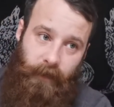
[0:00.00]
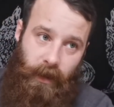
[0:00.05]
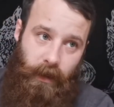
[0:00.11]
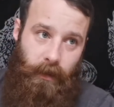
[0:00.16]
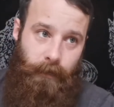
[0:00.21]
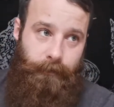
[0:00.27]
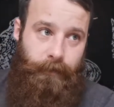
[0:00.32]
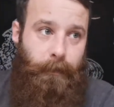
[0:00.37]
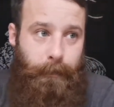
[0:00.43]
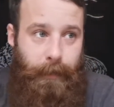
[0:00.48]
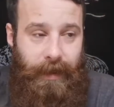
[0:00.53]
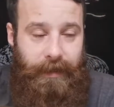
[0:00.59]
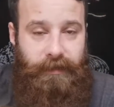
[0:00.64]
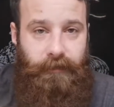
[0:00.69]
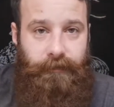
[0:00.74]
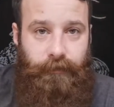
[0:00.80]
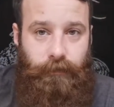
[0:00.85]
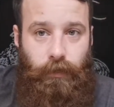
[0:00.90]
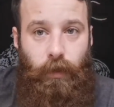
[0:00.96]
They're
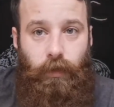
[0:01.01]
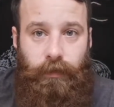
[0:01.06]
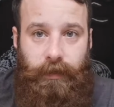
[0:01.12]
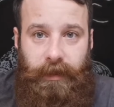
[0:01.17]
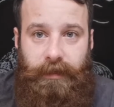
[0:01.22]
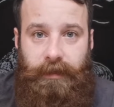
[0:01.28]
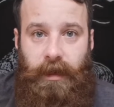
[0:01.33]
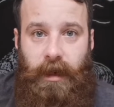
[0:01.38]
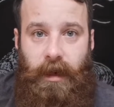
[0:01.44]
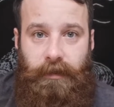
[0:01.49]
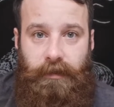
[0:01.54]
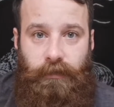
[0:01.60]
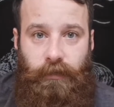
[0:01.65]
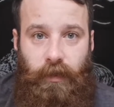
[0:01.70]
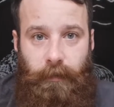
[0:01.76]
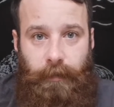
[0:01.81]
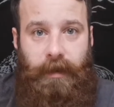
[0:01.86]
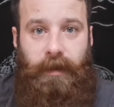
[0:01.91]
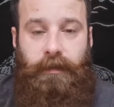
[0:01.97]
better for older guitars as
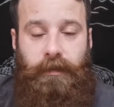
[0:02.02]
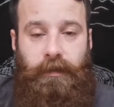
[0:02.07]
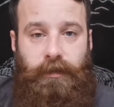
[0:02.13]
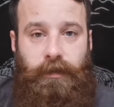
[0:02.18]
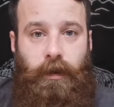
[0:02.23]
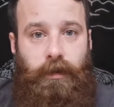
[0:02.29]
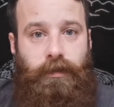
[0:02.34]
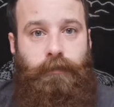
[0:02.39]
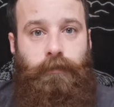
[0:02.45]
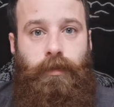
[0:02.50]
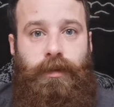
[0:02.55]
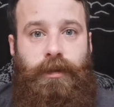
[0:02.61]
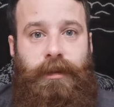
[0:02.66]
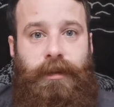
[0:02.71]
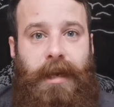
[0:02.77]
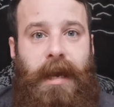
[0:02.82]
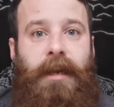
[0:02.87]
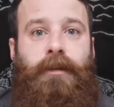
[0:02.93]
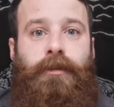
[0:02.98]
well, because there's not as
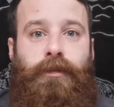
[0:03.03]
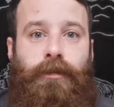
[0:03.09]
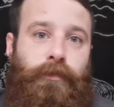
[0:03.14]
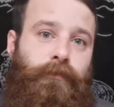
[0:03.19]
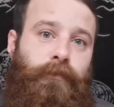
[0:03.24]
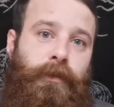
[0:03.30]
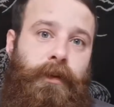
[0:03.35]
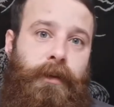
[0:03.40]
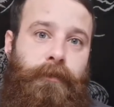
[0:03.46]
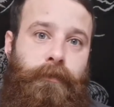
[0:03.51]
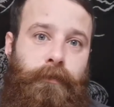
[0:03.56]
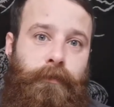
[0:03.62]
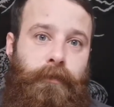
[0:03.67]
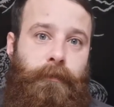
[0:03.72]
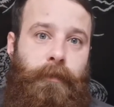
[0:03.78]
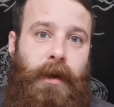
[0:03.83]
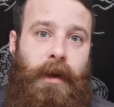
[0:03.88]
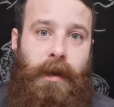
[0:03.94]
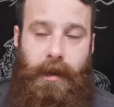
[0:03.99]
much tension running through
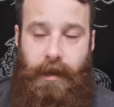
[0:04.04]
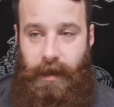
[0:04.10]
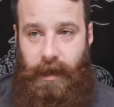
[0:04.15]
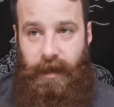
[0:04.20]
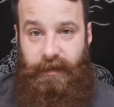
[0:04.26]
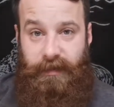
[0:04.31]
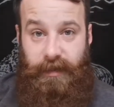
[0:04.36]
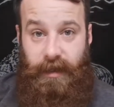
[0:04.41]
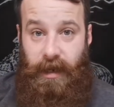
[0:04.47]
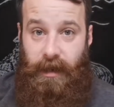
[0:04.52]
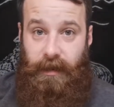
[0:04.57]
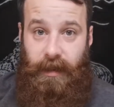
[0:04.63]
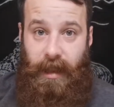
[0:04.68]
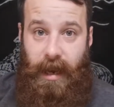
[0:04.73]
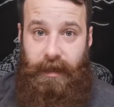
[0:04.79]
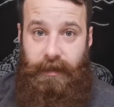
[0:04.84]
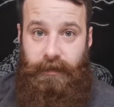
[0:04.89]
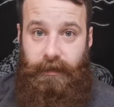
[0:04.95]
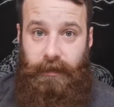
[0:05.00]
them as they are
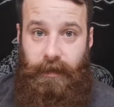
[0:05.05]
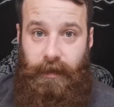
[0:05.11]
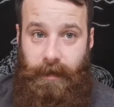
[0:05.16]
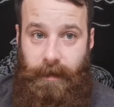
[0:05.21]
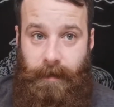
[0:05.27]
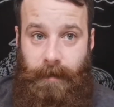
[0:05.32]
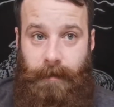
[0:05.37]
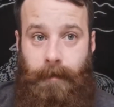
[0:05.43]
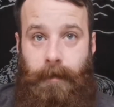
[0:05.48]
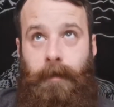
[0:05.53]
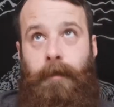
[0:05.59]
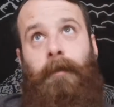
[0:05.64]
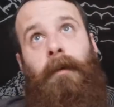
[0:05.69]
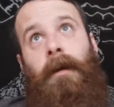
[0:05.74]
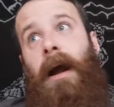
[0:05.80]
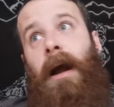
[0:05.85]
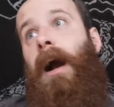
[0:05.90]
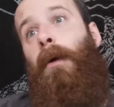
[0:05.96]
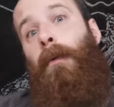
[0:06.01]
lighter.
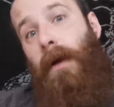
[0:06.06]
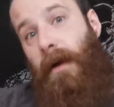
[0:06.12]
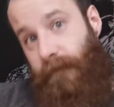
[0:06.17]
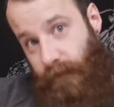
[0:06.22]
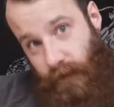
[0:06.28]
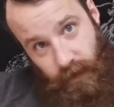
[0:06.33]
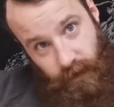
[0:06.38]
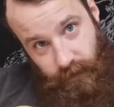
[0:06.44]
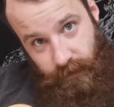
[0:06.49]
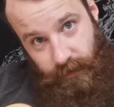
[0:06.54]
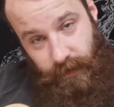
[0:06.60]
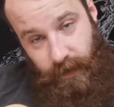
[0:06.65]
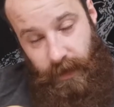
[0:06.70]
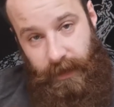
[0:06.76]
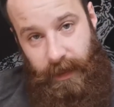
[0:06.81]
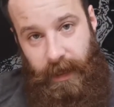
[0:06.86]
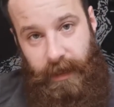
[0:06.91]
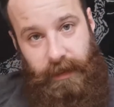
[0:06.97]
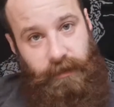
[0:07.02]
However,
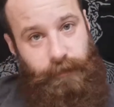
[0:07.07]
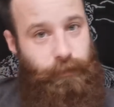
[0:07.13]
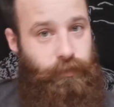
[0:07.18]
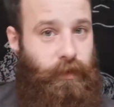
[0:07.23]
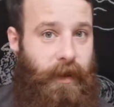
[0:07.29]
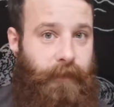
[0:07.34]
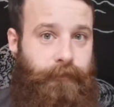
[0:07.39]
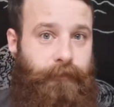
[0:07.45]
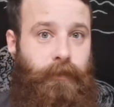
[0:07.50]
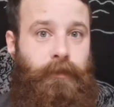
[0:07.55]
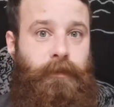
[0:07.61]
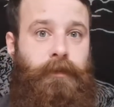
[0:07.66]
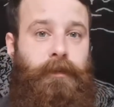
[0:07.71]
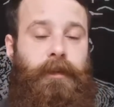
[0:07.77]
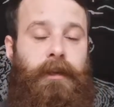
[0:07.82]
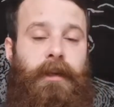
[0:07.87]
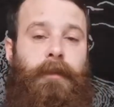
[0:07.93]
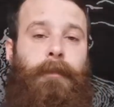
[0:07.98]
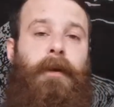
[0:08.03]
again, it's
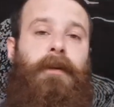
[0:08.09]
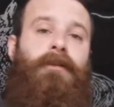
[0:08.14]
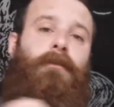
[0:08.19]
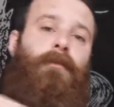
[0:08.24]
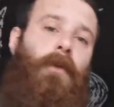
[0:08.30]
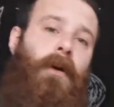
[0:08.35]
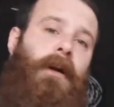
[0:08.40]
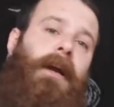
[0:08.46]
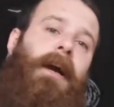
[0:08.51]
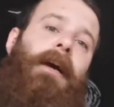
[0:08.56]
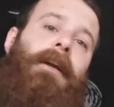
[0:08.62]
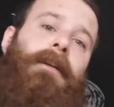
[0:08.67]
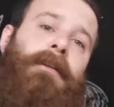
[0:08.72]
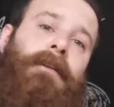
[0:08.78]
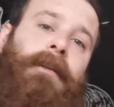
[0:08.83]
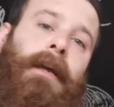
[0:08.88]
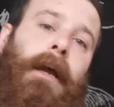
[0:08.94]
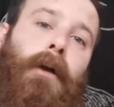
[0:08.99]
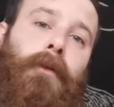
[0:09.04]
preference and it depends on what kind of
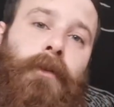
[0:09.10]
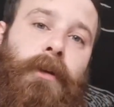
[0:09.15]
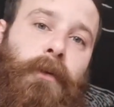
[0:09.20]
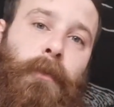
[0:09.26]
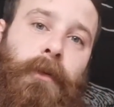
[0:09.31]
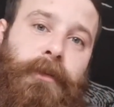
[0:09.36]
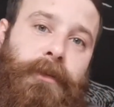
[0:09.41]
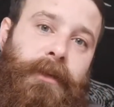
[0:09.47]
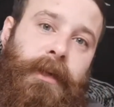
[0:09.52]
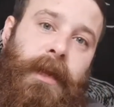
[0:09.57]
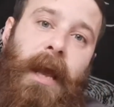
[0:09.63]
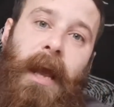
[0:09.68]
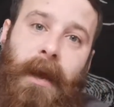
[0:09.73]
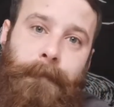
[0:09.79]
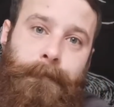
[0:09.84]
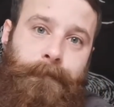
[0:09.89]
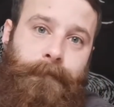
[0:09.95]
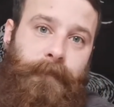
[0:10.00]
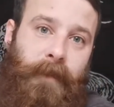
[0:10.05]
sound that you want to
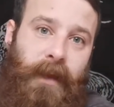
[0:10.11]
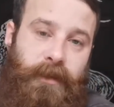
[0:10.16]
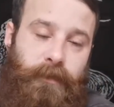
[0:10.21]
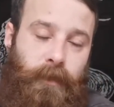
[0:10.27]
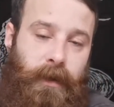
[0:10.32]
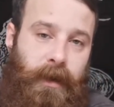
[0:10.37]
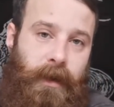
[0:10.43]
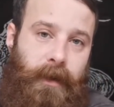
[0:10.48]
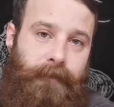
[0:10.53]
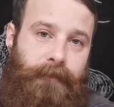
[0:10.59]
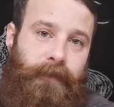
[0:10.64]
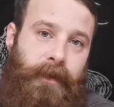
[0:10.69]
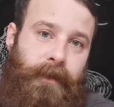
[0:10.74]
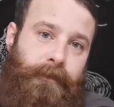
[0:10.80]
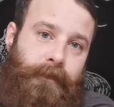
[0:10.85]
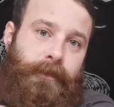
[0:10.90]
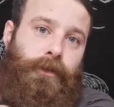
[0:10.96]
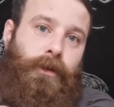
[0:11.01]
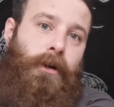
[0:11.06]
get. That's why I
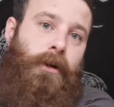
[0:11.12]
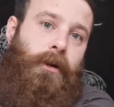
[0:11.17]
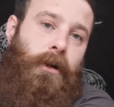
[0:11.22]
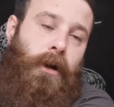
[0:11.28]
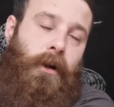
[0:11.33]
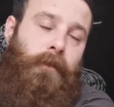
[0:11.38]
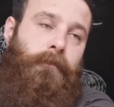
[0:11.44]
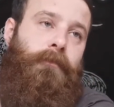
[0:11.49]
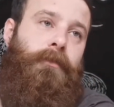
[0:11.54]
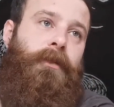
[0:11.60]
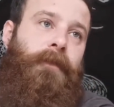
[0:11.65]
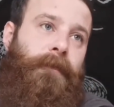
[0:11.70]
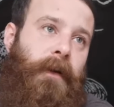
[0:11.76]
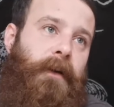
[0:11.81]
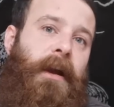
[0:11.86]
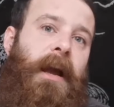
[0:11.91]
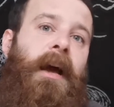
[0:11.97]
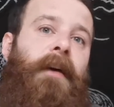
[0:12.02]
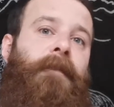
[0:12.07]
fitted the John Gom's. They're
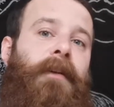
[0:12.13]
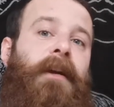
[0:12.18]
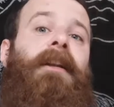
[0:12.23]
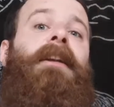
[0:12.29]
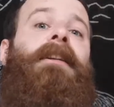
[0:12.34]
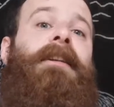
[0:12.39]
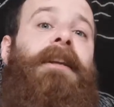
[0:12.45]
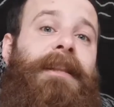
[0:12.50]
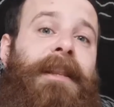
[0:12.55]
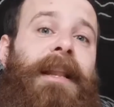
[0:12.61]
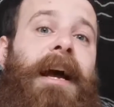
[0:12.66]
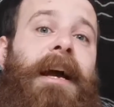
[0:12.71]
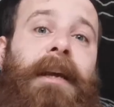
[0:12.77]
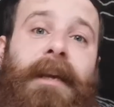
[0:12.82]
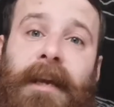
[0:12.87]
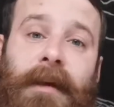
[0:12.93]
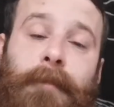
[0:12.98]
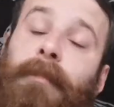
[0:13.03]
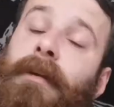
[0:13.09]
very heavy and I did
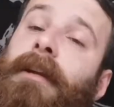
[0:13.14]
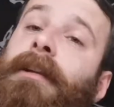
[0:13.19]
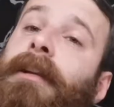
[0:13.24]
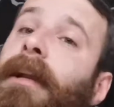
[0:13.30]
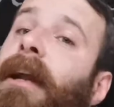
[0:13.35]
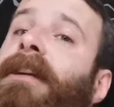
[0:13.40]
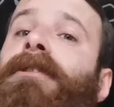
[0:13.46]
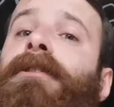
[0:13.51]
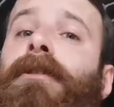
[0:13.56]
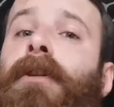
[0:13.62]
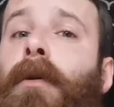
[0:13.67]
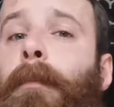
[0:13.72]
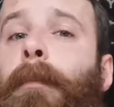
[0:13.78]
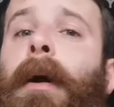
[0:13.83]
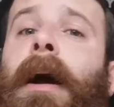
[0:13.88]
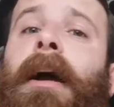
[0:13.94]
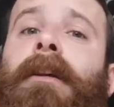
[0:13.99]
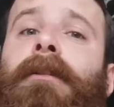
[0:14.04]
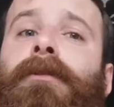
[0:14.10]
like it, but I did actually go
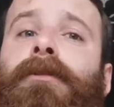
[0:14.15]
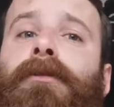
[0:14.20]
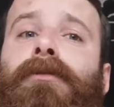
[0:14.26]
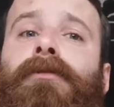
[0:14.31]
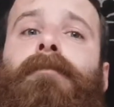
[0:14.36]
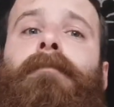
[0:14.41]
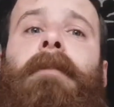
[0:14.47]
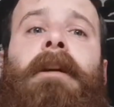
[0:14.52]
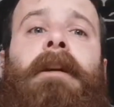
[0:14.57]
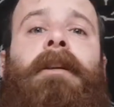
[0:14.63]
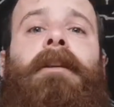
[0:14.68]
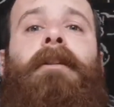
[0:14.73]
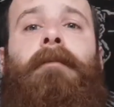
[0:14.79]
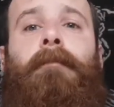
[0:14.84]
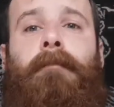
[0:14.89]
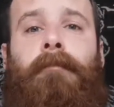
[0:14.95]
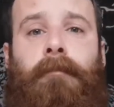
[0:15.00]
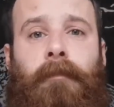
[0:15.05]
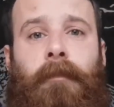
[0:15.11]
back to
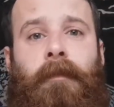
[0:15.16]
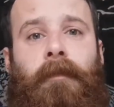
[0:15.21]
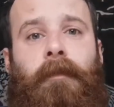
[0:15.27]
medium